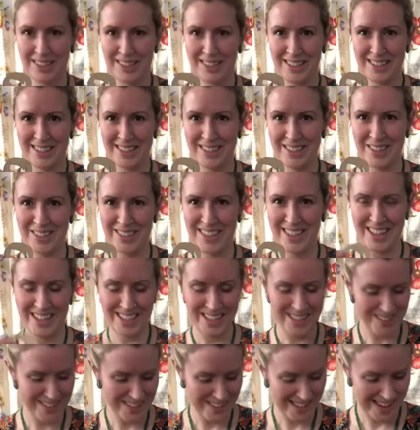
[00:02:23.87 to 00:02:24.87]
so that
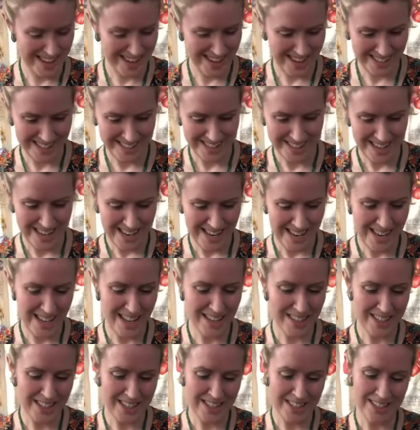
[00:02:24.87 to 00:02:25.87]
you can
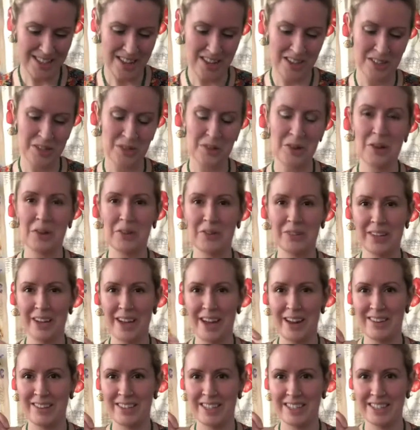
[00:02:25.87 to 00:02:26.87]
either design your own
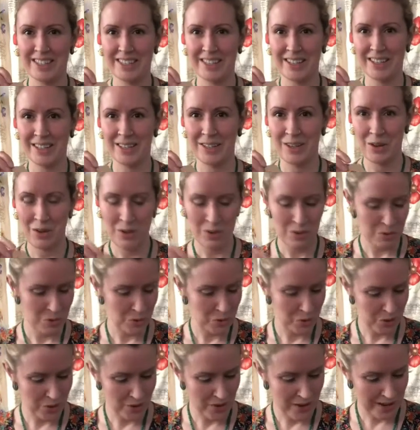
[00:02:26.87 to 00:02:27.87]
character or
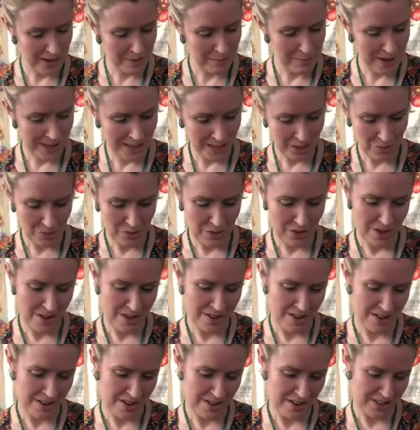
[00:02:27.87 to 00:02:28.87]
try and make your
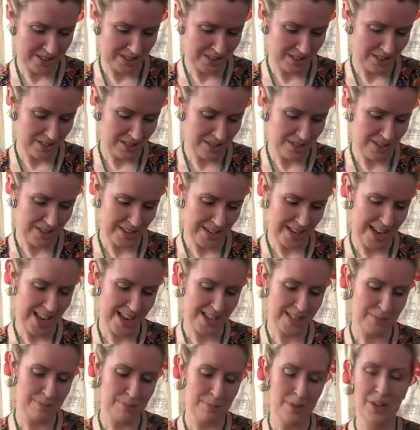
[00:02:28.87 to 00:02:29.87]
card look
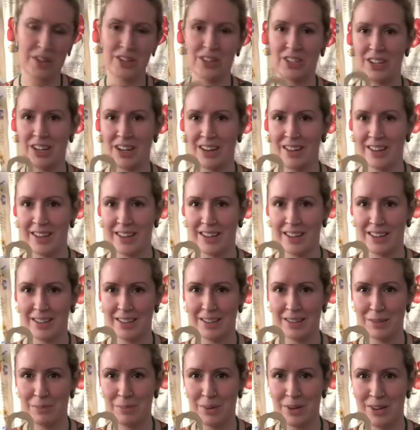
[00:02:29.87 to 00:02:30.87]
as much like
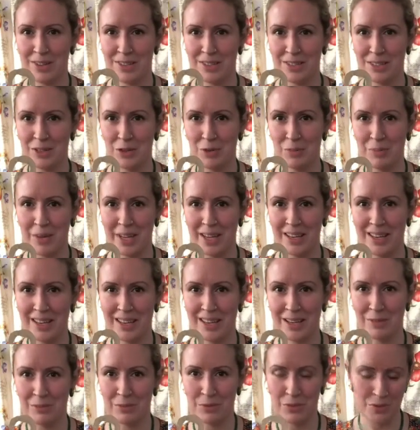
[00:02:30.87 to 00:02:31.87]
the person you're making
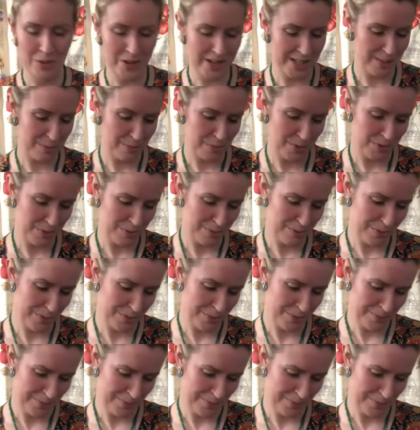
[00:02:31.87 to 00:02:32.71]
it for as possible.